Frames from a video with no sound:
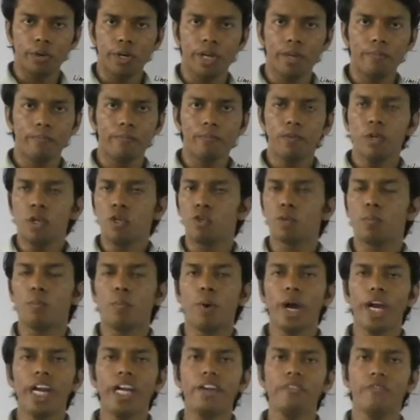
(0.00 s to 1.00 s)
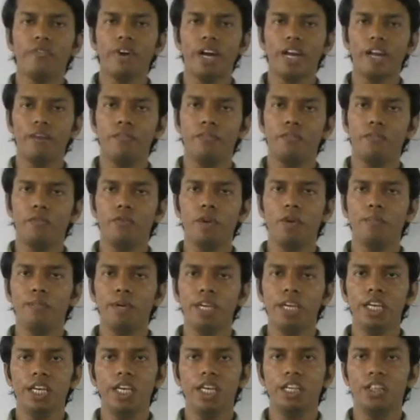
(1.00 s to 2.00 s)
Okay, so 0.5 will
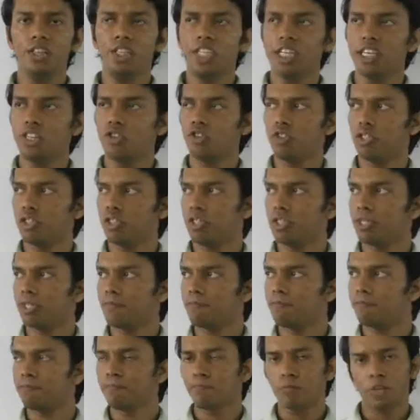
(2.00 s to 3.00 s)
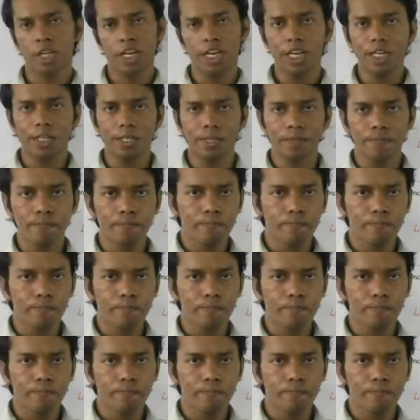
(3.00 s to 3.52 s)
be in the excess. Correct?